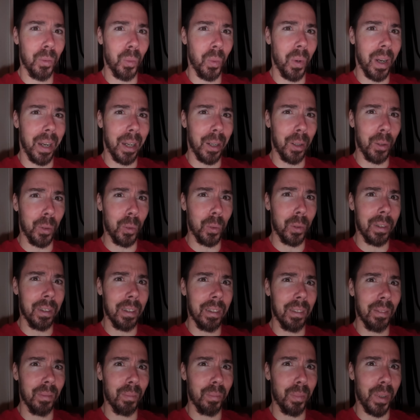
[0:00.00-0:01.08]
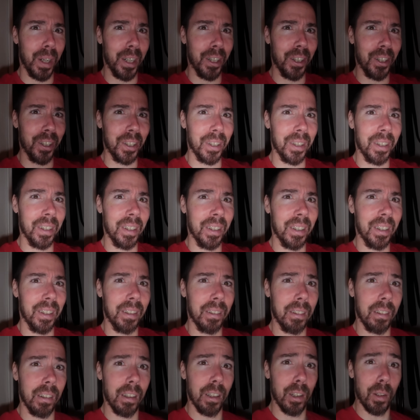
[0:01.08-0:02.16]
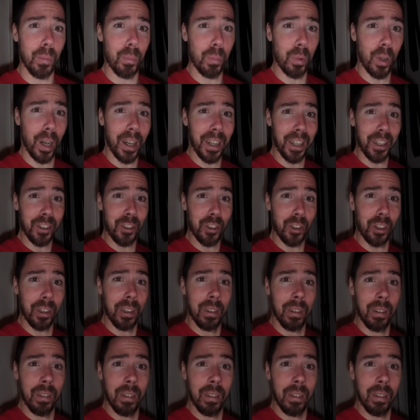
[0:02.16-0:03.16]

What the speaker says: Wow. Brighter. The brightest